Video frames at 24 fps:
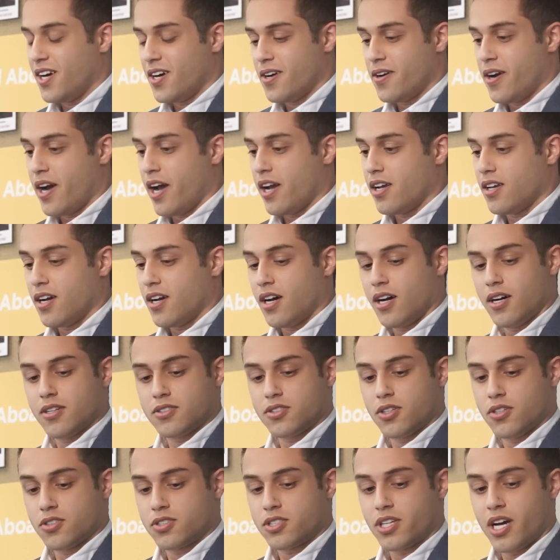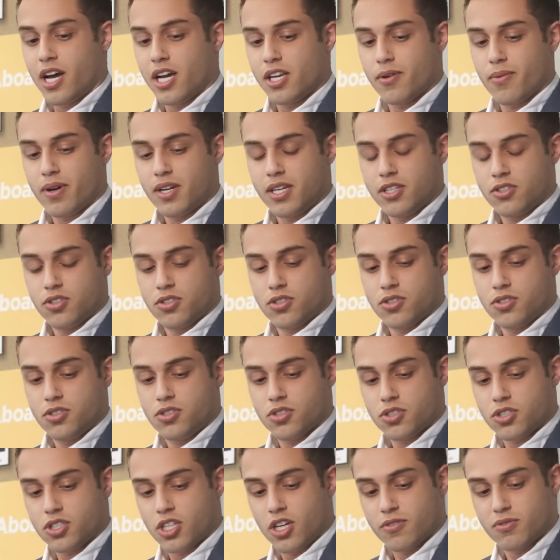All right. Uh, so, Scott, you want to
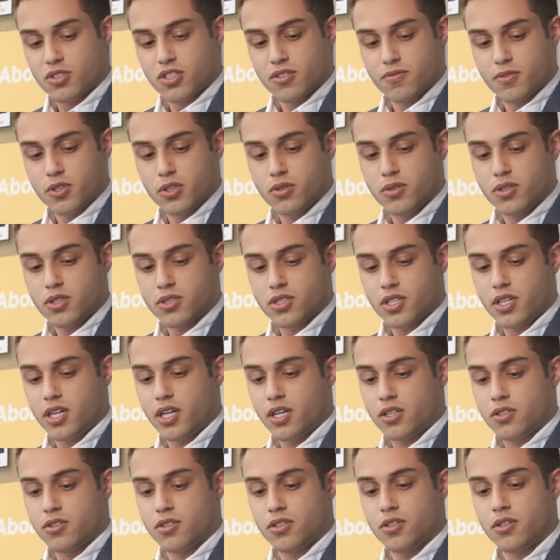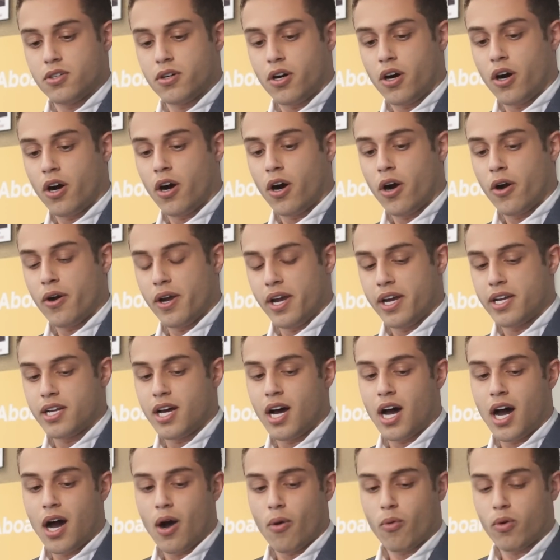introduce yourself to the viewers and who you are and
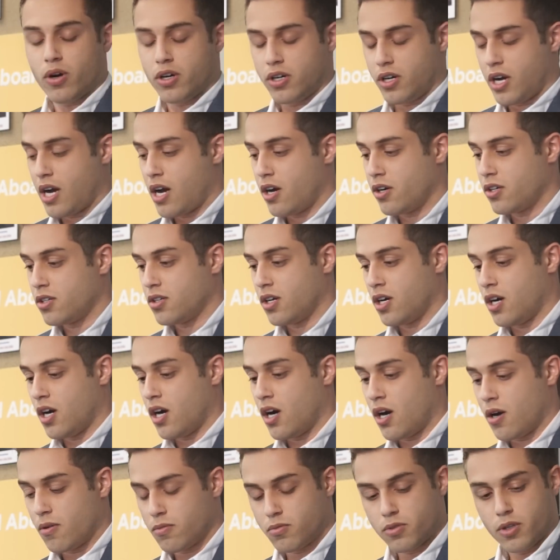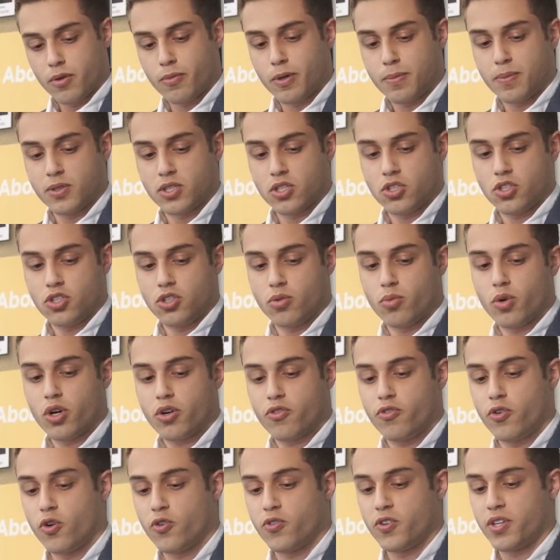uh, how um, what position you
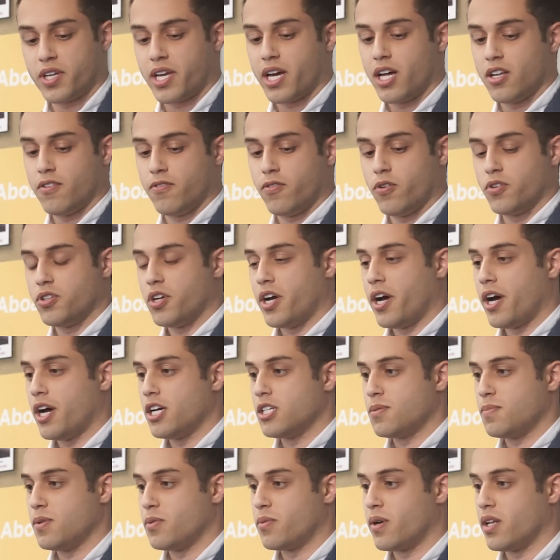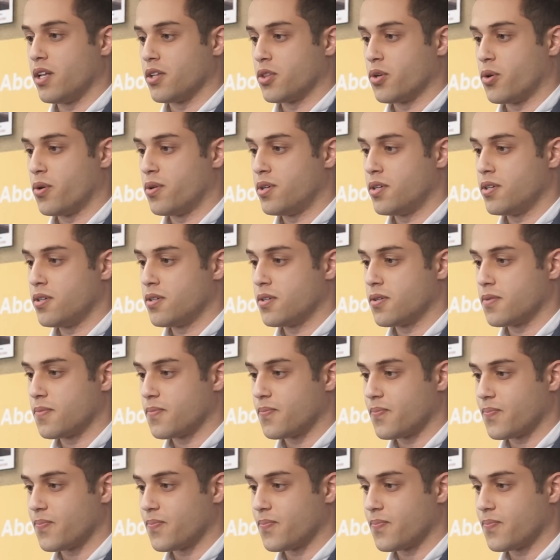work for for the California High Speed Rail Authority?